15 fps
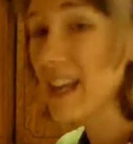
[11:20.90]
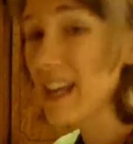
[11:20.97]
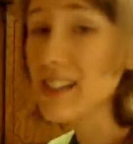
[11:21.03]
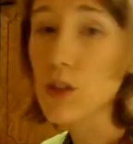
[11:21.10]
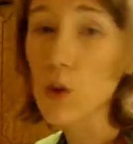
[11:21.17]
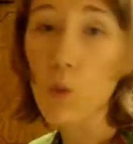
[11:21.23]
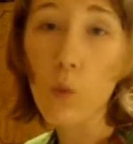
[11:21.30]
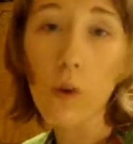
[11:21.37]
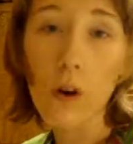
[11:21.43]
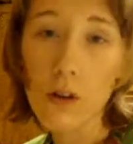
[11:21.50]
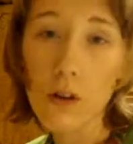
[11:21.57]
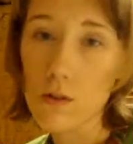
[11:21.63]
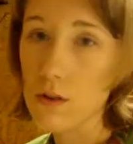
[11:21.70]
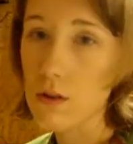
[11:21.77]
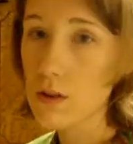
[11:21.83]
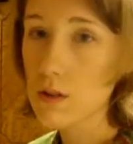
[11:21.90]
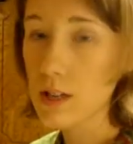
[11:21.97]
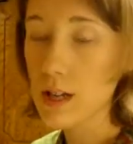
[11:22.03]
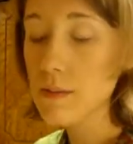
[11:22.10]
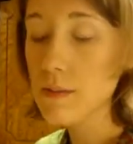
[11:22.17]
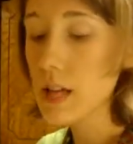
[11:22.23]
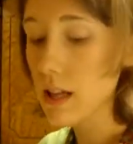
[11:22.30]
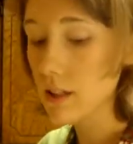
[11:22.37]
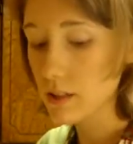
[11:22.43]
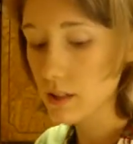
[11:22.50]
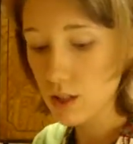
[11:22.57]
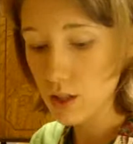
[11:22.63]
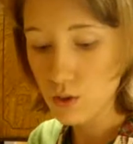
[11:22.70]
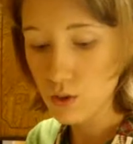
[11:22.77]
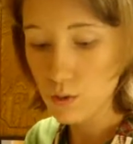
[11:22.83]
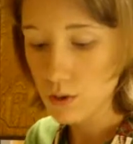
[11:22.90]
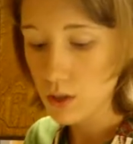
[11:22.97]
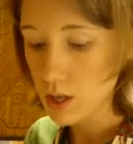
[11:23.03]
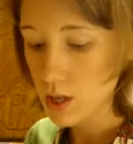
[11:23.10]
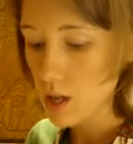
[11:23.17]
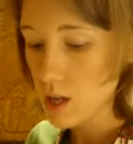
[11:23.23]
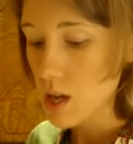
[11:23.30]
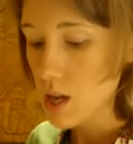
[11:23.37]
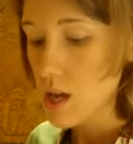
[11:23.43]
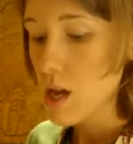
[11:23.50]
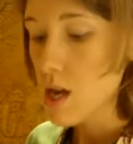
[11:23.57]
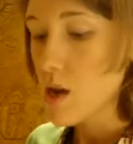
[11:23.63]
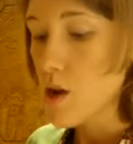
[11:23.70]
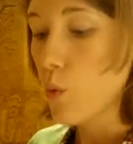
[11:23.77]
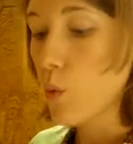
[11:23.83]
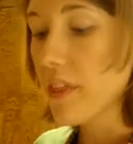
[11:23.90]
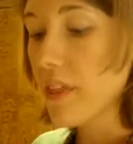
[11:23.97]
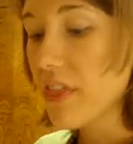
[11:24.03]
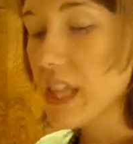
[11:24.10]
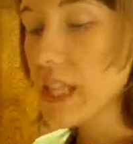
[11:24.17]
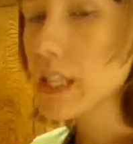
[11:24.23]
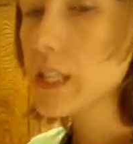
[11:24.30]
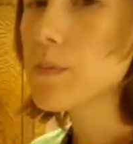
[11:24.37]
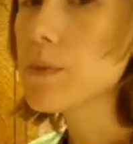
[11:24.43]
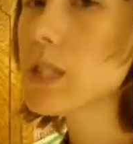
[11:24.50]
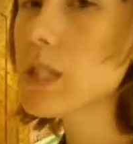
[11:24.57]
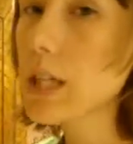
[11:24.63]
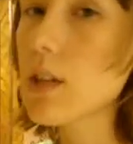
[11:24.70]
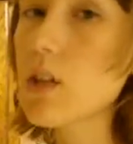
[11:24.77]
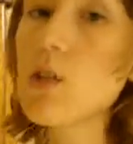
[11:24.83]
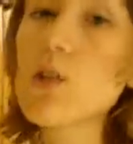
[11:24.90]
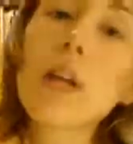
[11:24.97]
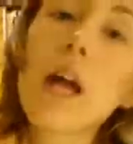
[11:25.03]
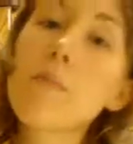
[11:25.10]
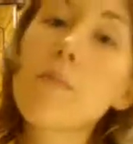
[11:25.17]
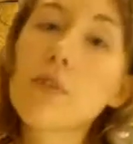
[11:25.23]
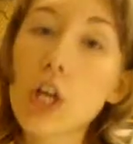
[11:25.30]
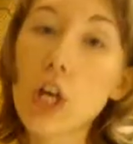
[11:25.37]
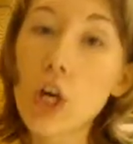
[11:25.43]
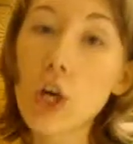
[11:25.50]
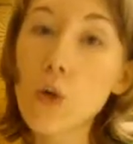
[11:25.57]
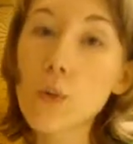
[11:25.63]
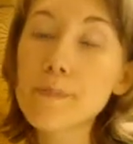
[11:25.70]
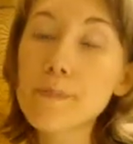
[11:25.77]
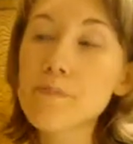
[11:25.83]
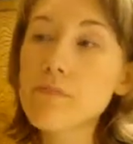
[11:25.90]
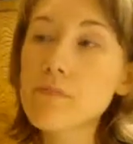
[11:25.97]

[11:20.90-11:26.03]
and it's a workhorse. I'm telling you, with this particular type of dough,